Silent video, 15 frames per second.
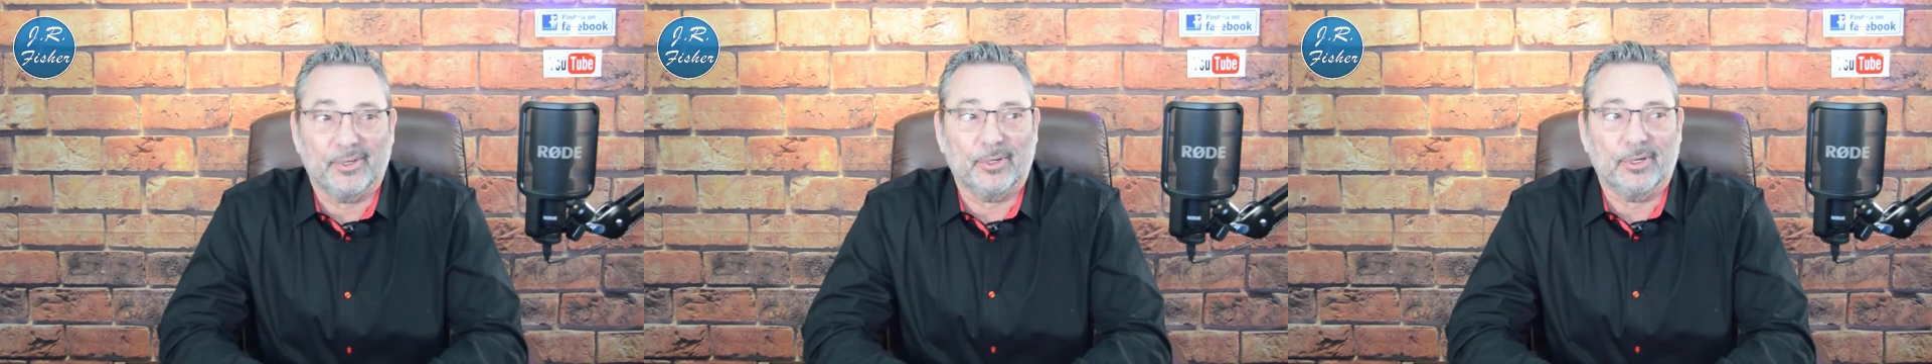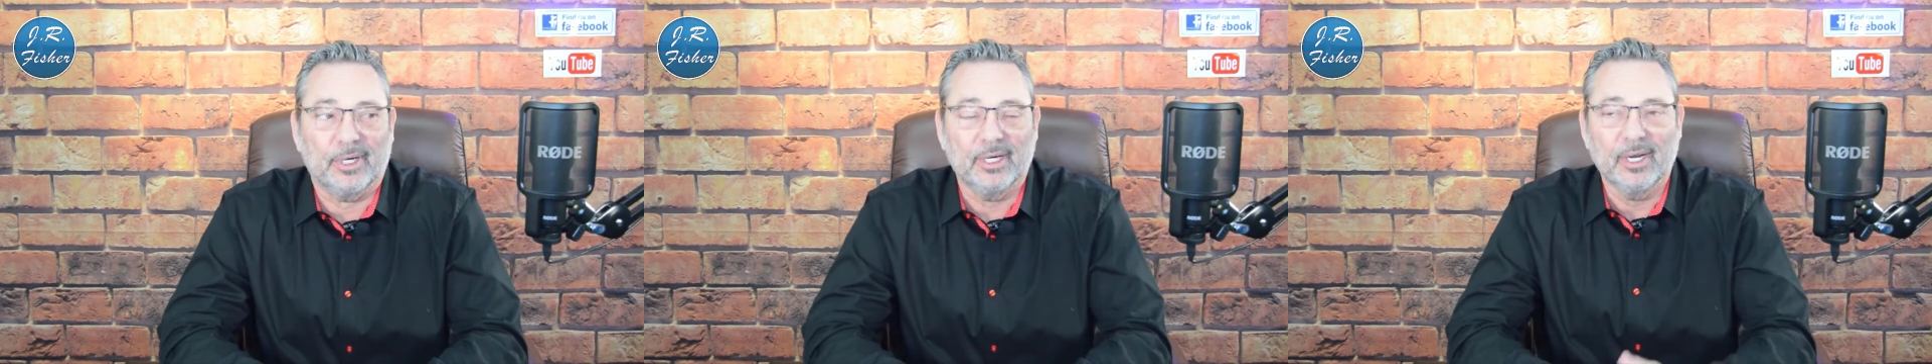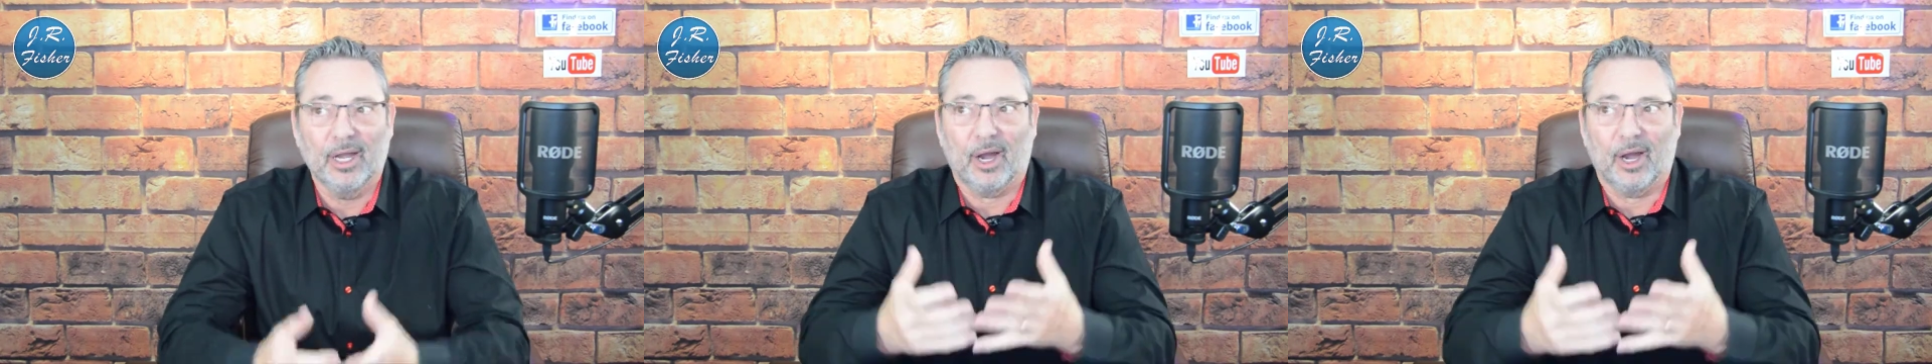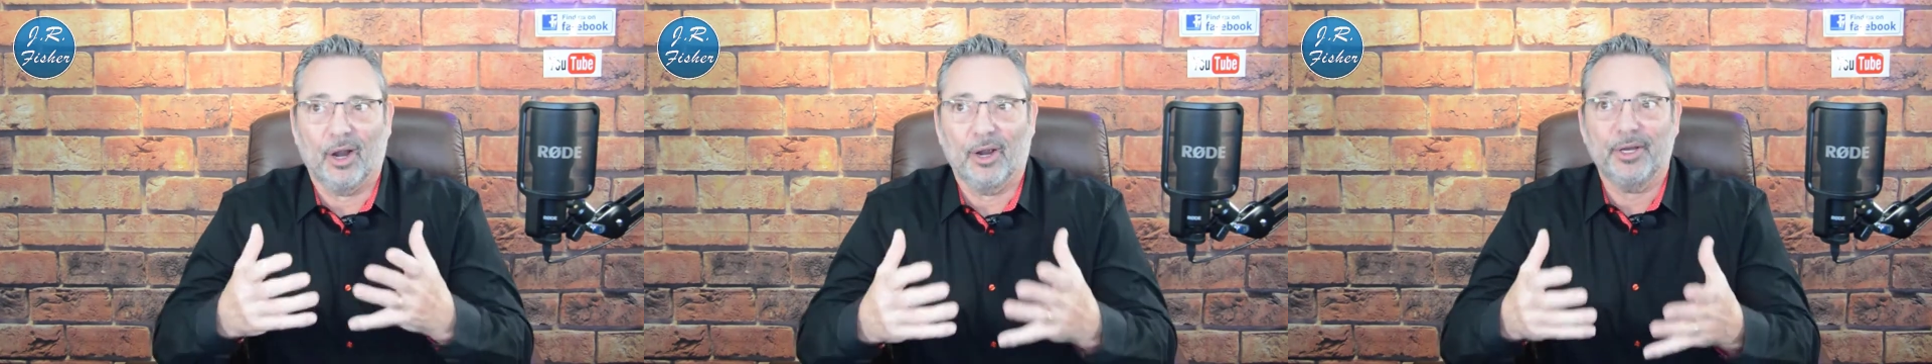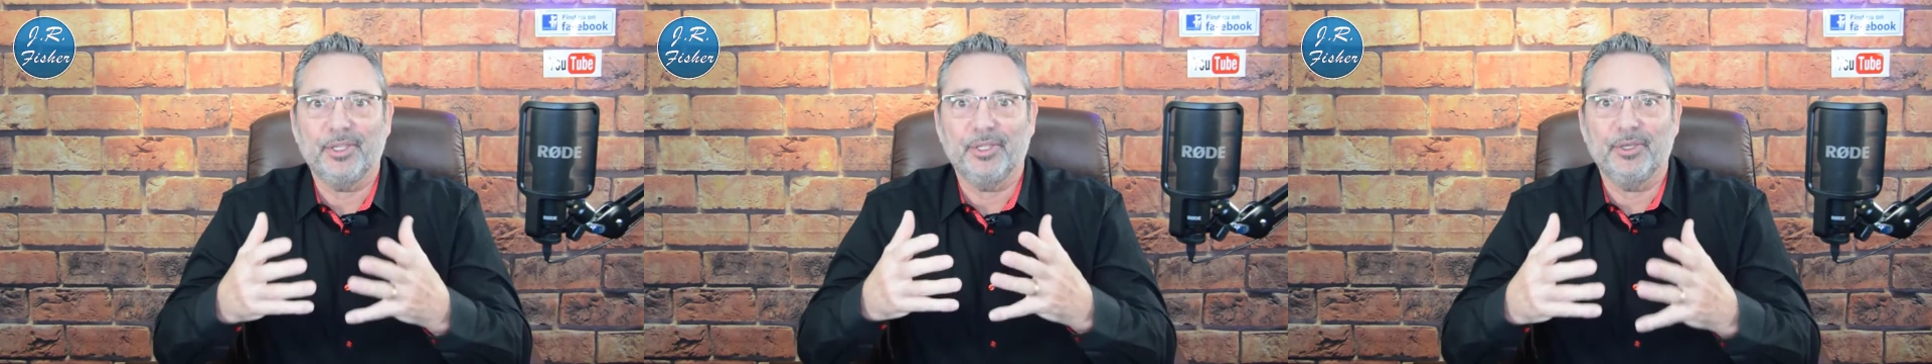or
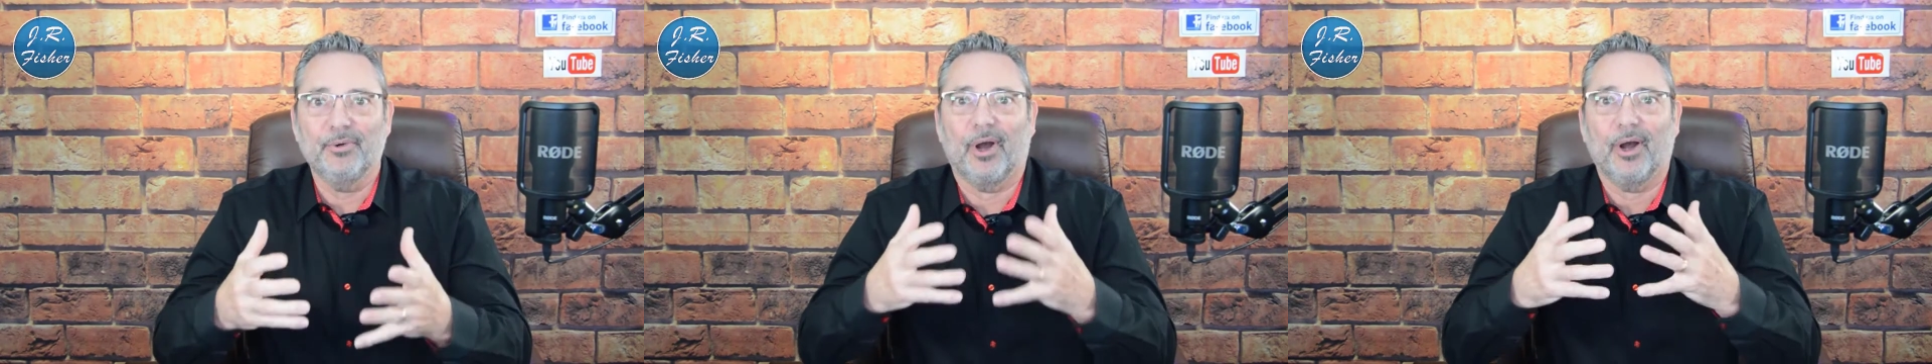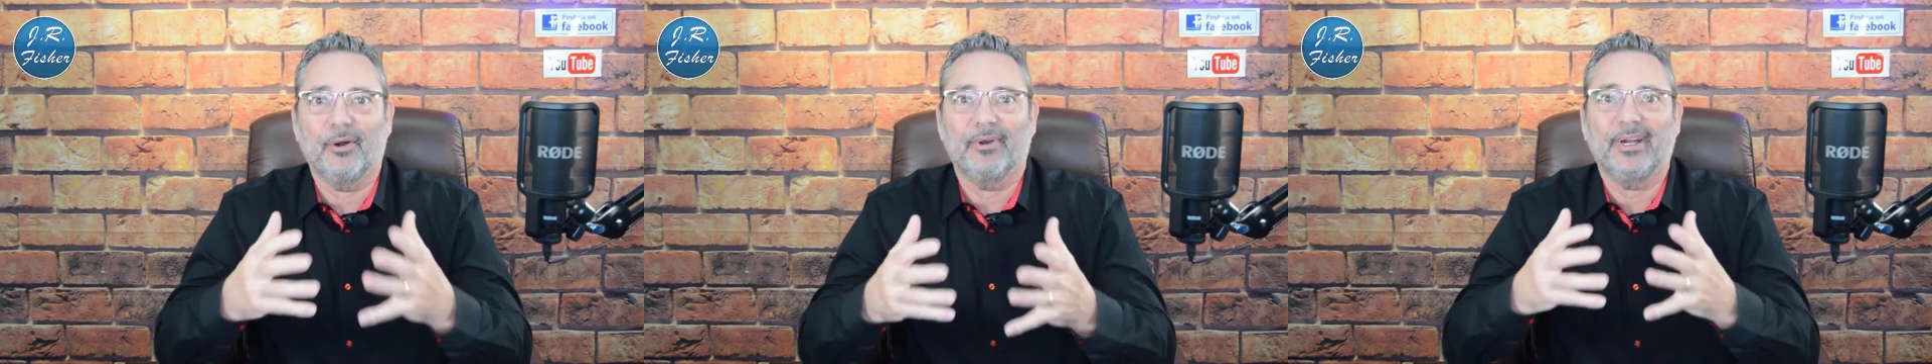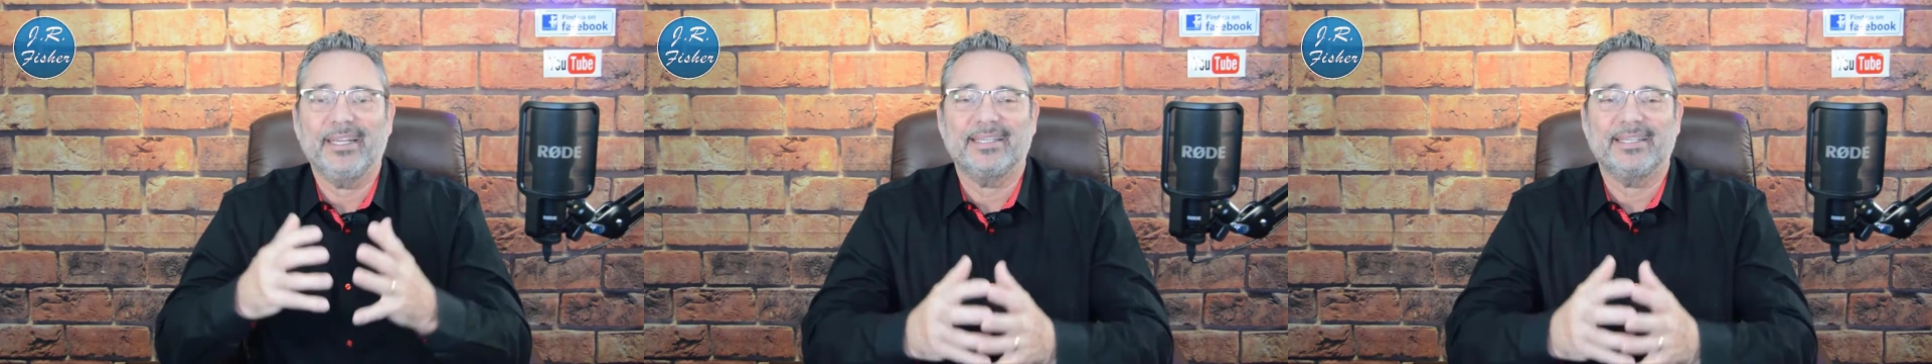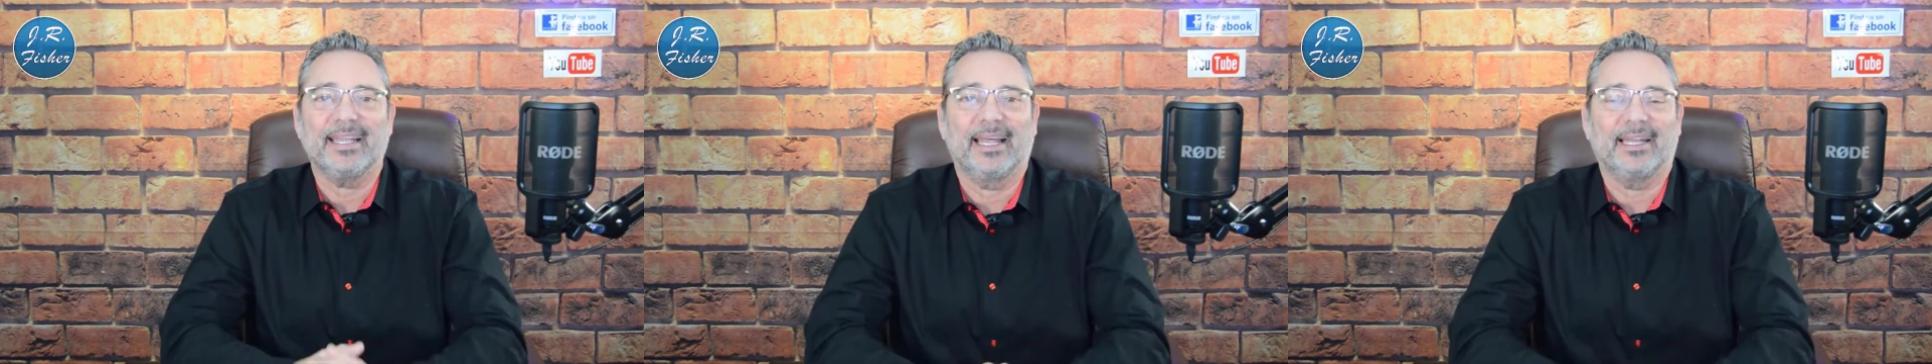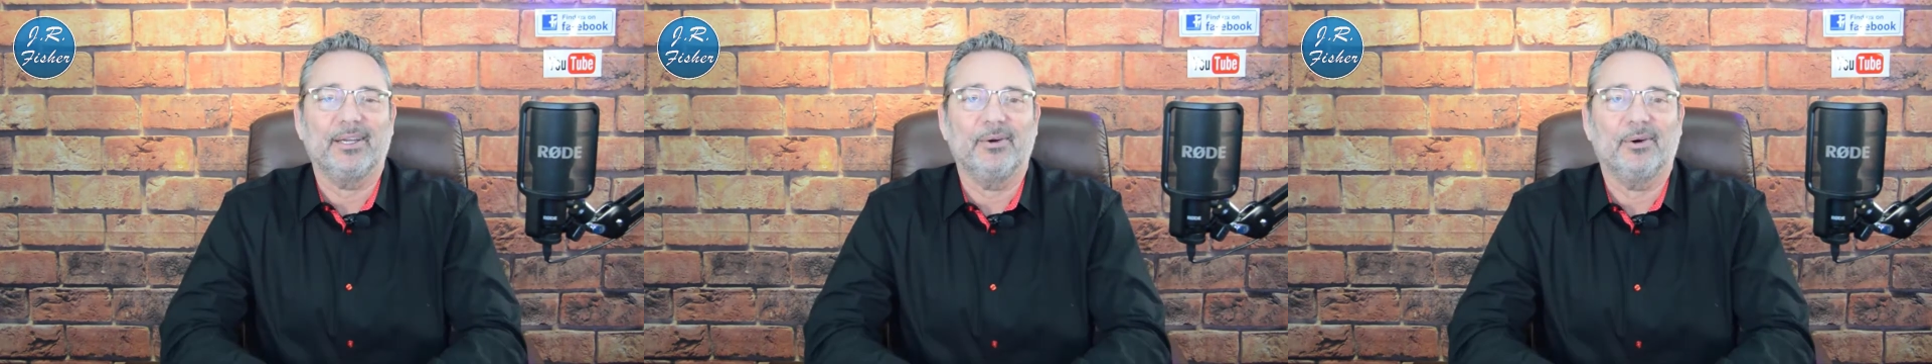are you already selling